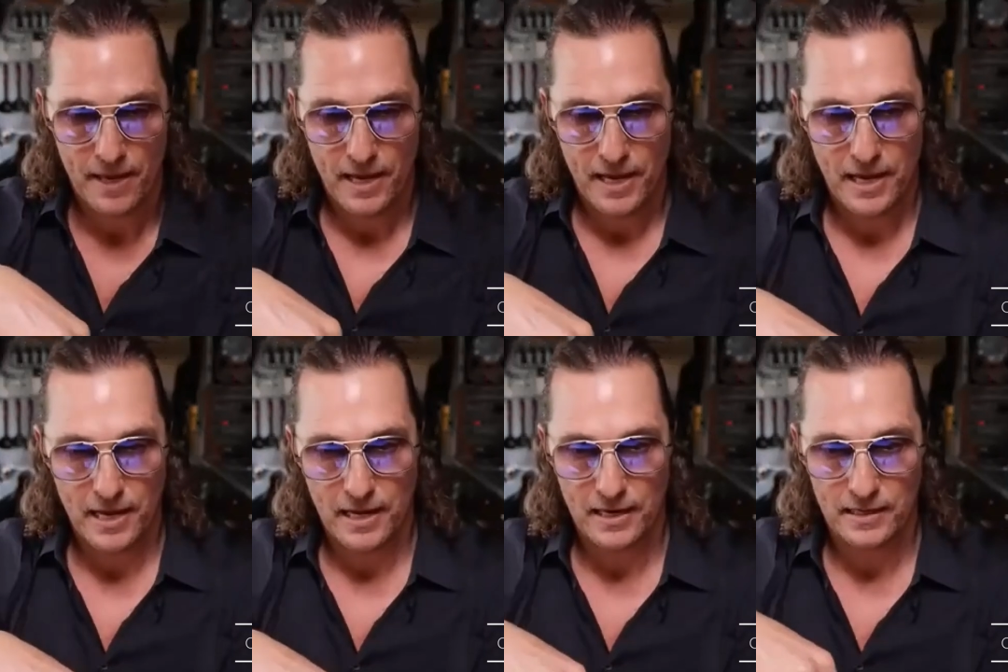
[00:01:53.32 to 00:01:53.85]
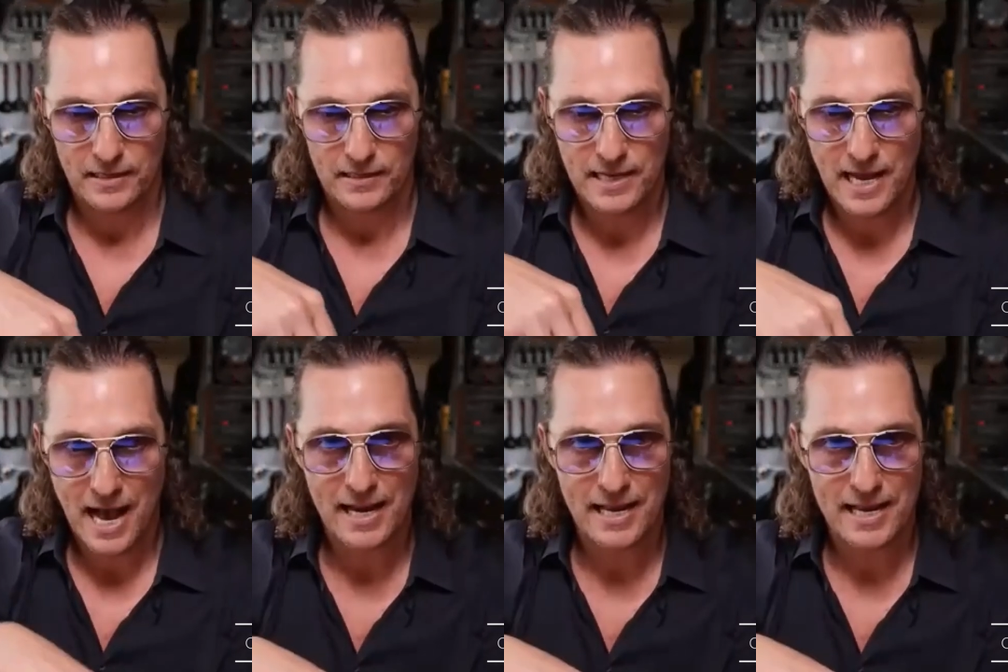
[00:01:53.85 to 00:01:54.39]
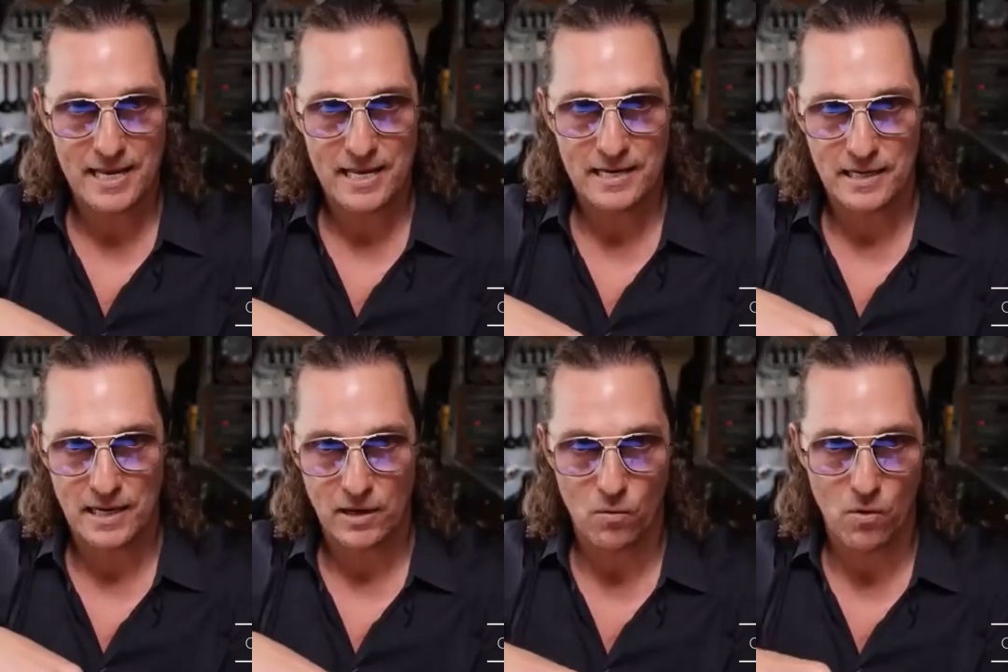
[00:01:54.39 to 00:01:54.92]
and got in
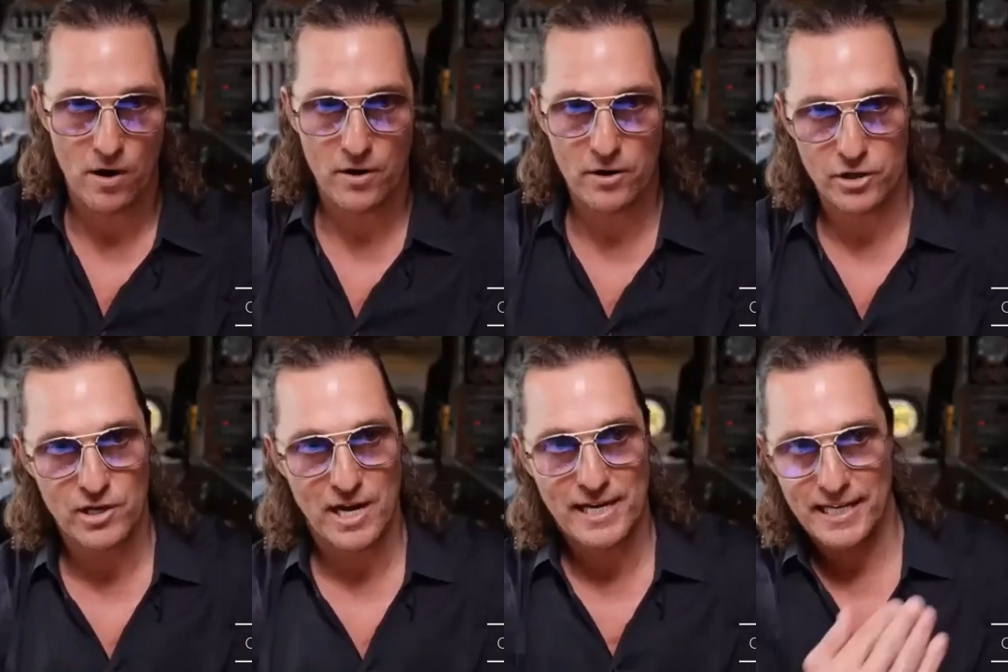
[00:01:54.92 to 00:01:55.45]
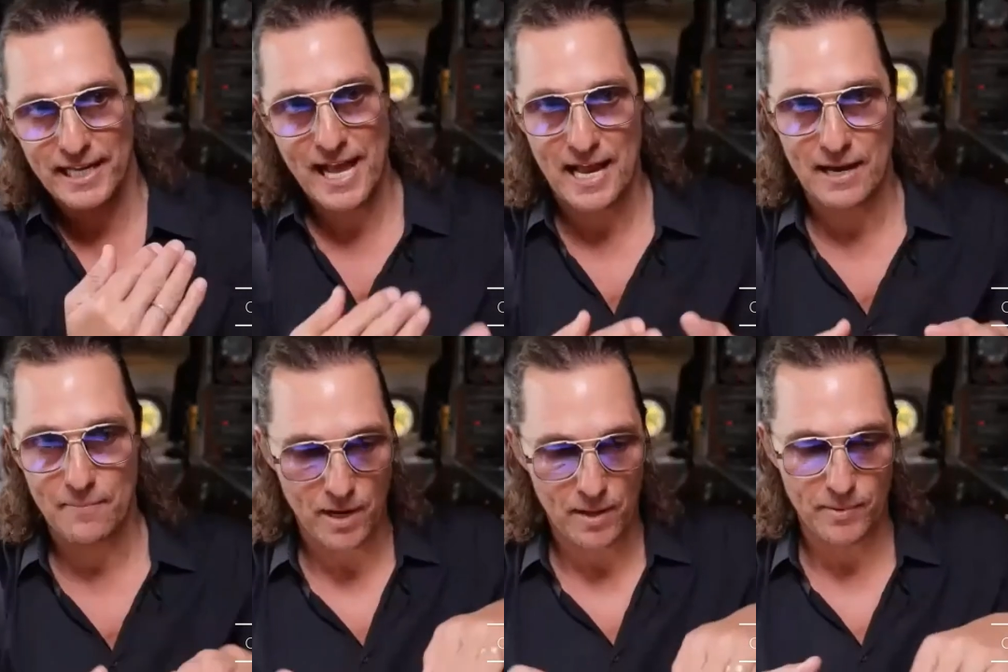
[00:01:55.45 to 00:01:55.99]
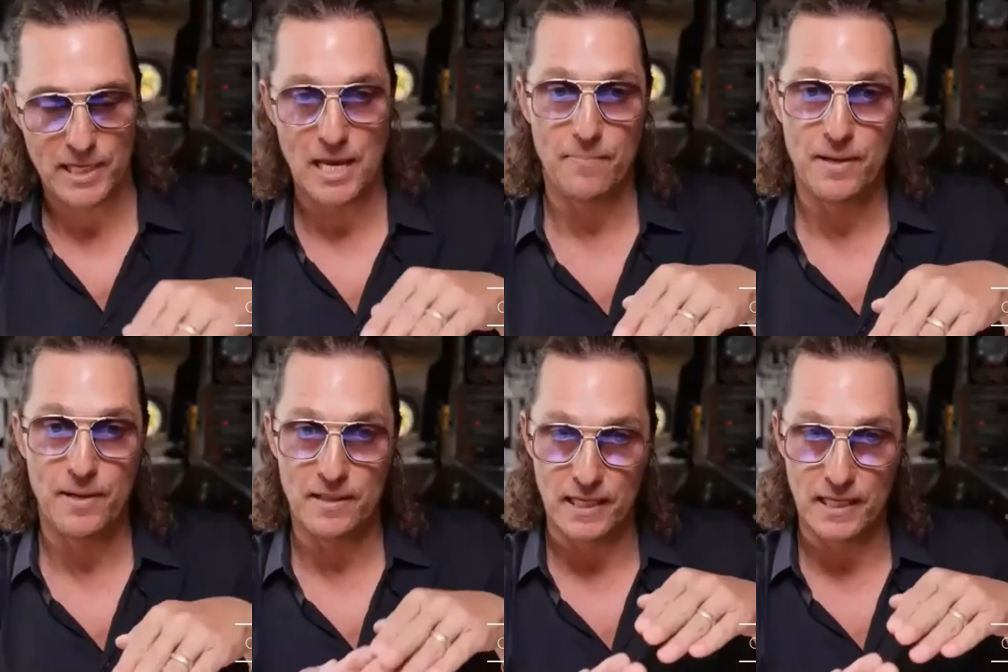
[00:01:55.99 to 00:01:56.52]
to get water and tried to get out and probably kept
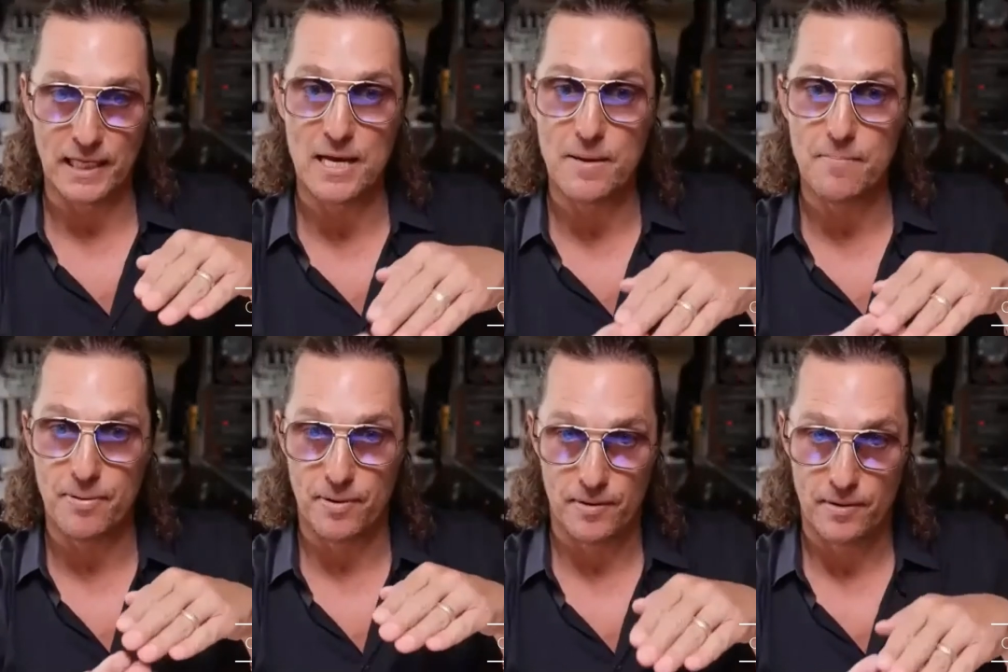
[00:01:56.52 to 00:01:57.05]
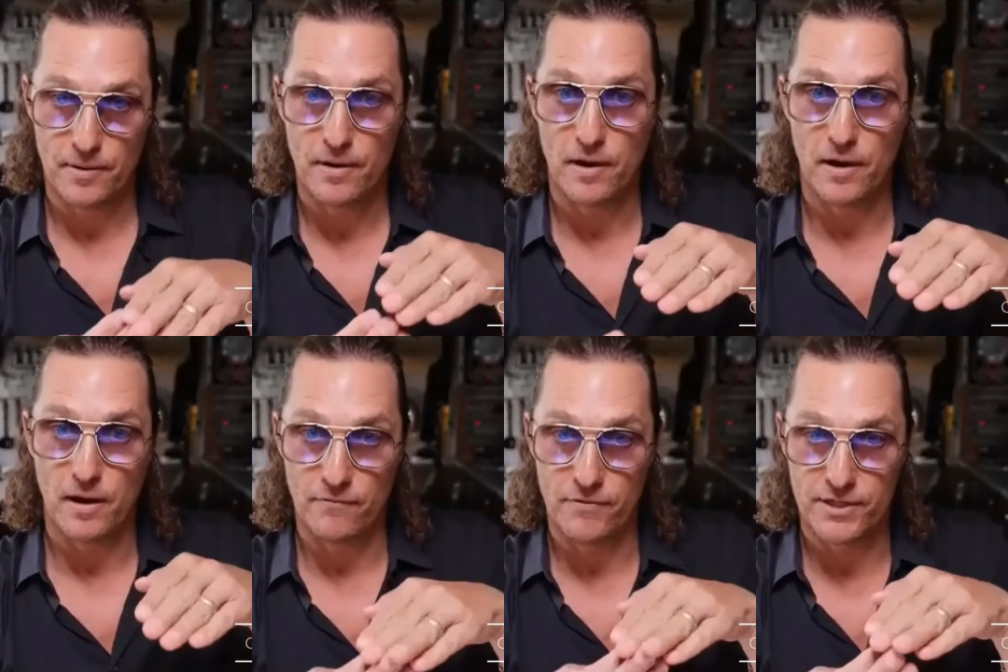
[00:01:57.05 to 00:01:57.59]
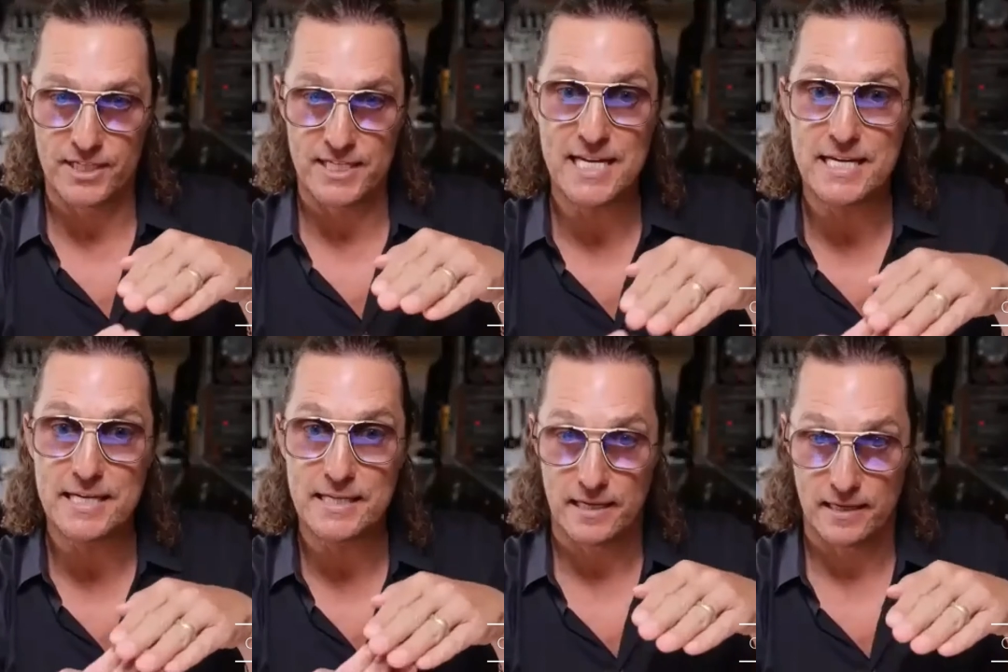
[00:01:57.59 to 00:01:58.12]
hitting the lip of the
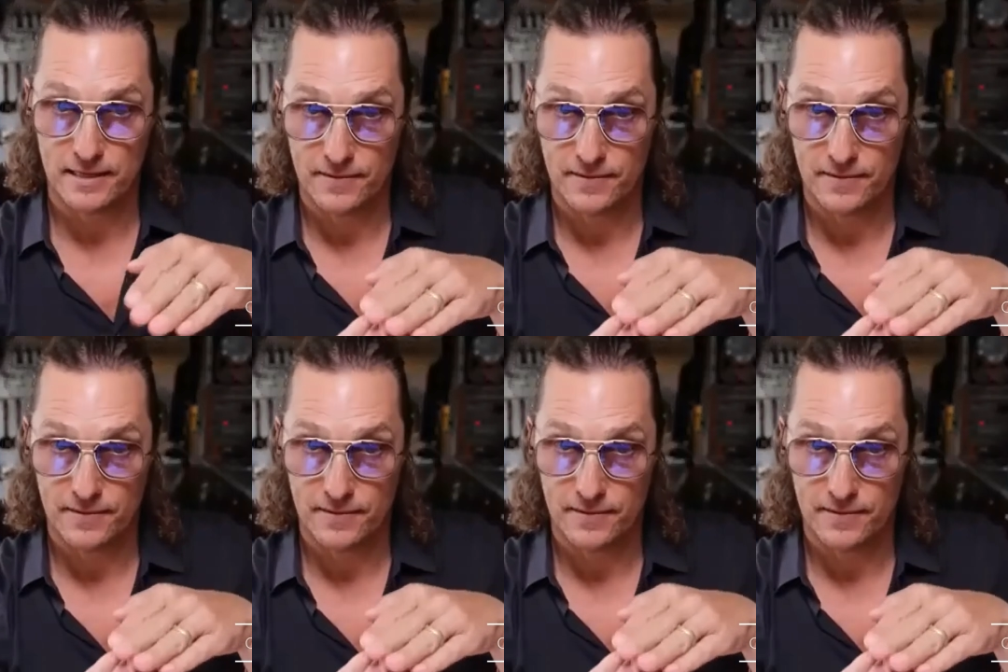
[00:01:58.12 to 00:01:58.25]
seat